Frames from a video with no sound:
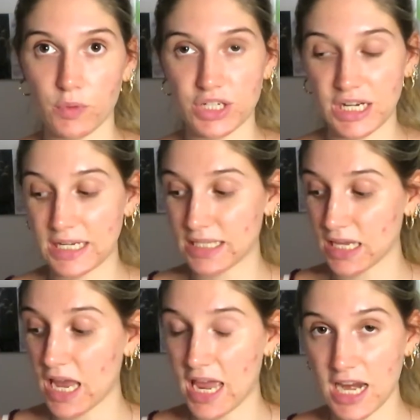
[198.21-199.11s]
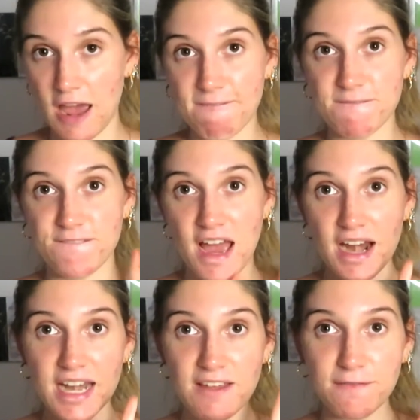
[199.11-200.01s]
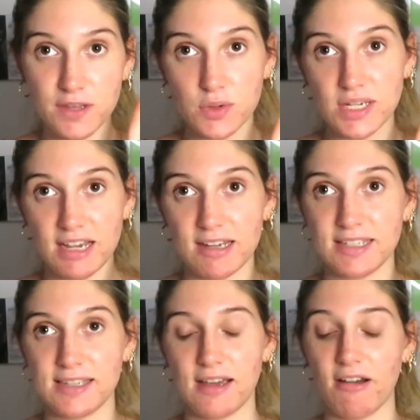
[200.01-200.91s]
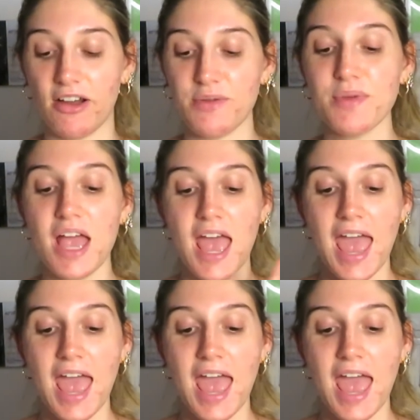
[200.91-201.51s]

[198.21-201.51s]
which is in very few days time.